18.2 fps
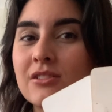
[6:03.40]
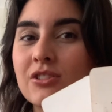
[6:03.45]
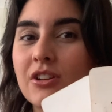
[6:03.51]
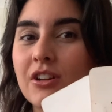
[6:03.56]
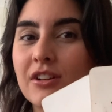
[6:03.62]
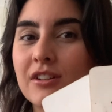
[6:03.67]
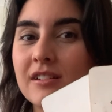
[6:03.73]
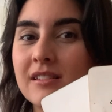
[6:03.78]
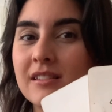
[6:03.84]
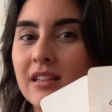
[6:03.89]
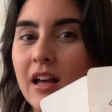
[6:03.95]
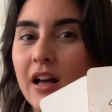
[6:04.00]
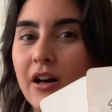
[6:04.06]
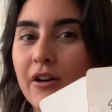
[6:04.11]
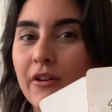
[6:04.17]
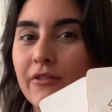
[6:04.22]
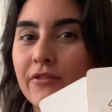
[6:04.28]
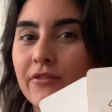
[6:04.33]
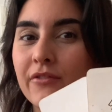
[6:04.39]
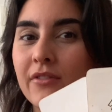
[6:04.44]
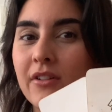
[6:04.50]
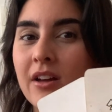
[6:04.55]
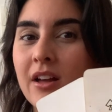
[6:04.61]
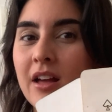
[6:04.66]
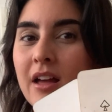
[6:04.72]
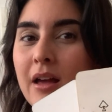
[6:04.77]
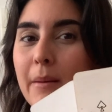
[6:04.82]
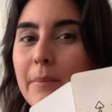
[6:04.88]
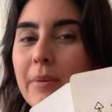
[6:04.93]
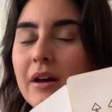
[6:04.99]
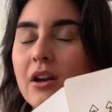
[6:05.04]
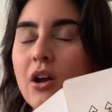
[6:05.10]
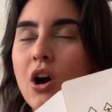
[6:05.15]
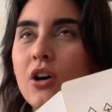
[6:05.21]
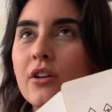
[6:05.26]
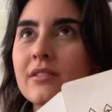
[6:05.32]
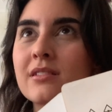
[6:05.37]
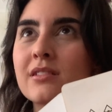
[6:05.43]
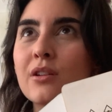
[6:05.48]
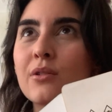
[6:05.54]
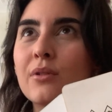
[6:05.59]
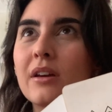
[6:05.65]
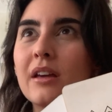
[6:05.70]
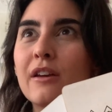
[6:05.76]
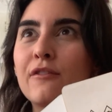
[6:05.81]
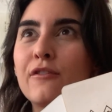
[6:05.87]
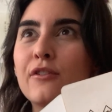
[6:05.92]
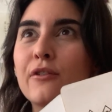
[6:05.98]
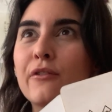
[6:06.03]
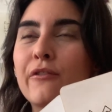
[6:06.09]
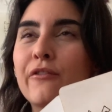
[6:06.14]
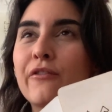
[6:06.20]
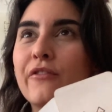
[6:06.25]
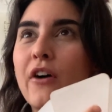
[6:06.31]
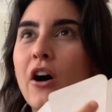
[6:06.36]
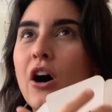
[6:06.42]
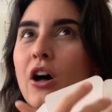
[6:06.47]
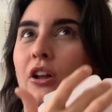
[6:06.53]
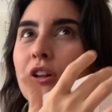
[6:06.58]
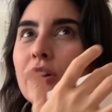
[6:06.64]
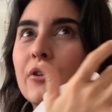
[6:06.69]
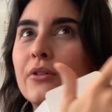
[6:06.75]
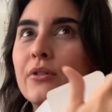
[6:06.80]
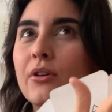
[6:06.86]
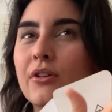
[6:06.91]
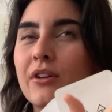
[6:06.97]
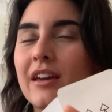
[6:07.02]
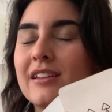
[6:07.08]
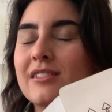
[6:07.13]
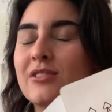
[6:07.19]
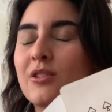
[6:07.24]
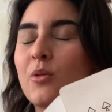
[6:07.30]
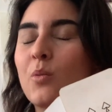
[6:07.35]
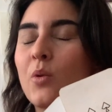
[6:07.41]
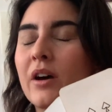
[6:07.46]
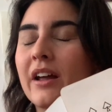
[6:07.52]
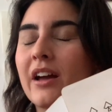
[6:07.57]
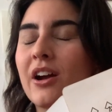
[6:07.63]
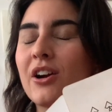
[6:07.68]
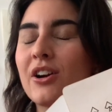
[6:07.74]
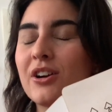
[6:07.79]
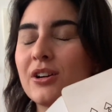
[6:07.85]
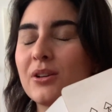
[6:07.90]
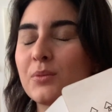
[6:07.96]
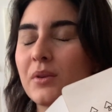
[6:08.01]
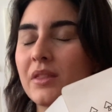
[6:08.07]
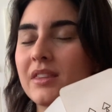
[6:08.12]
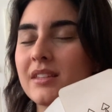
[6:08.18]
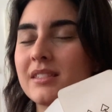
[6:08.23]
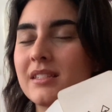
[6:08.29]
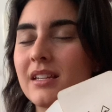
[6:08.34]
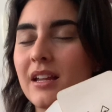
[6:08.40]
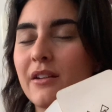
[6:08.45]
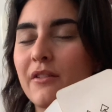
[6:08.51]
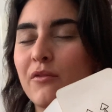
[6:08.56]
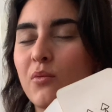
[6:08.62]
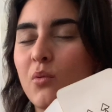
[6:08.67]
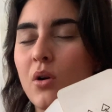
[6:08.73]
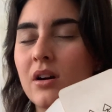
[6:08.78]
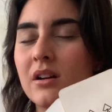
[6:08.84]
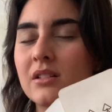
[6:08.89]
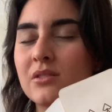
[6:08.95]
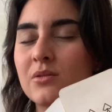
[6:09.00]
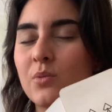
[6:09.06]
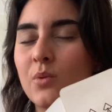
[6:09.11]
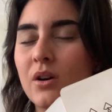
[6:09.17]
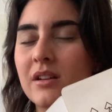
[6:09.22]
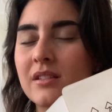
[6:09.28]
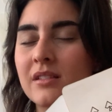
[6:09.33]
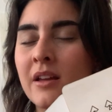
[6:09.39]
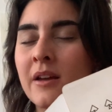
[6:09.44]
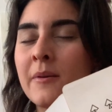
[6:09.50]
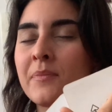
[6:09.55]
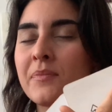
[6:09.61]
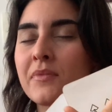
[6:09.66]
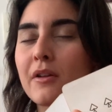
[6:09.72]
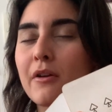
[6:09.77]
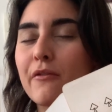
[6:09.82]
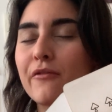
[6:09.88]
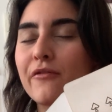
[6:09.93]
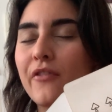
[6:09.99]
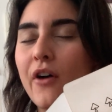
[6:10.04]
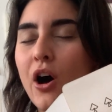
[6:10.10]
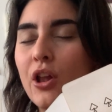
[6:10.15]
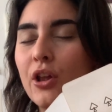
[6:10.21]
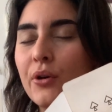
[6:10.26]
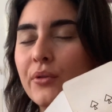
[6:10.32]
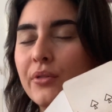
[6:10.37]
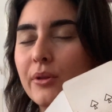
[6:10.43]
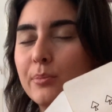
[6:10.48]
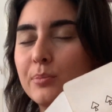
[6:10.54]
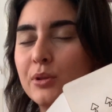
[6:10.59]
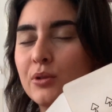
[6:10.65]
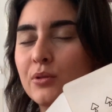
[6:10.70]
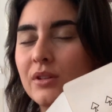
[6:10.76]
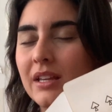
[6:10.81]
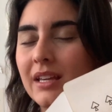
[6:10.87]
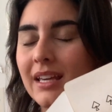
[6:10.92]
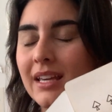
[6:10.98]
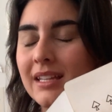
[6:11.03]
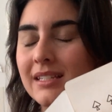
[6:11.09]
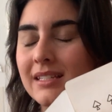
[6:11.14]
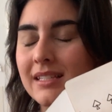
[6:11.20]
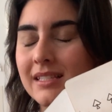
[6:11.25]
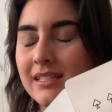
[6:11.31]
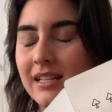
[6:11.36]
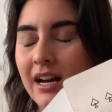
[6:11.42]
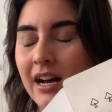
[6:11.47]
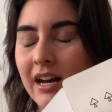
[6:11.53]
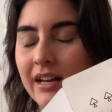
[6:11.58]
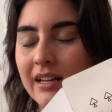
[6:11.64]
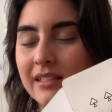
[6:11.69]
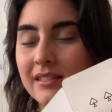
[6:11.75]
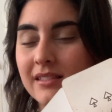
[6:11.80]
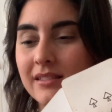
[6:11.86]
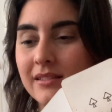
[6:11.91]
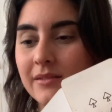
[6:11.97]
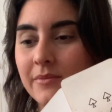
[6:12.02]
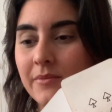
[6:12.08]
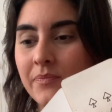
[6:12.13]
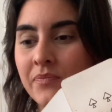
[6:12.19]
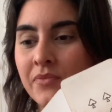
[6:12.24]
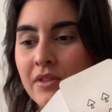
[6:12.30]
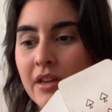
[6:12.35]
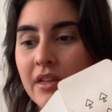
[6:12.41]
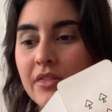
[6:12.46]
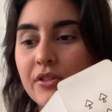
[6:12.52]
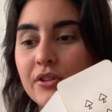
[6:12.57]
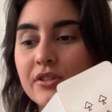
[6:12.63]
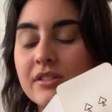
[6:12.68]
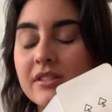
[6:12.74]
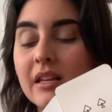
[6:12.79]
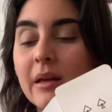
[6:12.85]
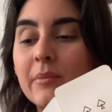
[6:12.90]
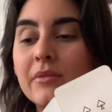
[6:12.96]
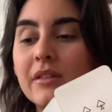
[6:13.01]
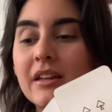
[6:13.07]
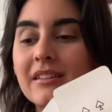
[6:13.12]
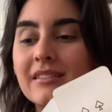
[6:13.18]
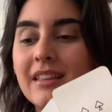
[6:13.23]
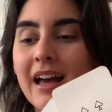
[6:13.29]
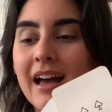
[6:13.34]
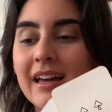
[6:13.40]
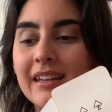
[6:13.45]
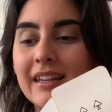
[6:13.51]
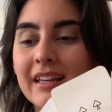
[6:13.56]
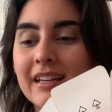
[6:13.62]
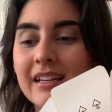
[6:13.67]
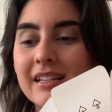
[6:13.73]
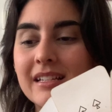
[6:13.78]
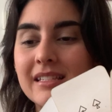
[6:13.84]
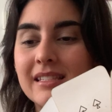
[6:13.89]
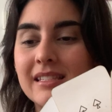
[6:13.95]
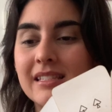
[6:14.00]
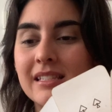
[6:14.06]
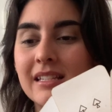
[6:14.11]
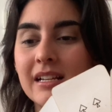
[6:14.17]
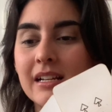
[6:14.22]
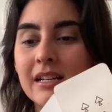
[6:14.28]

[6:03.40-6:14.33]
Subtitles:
to yourself, but also if you follow, okay, so what I heard with this 10 of Wands was follow the beauty in disguise. There's something that is,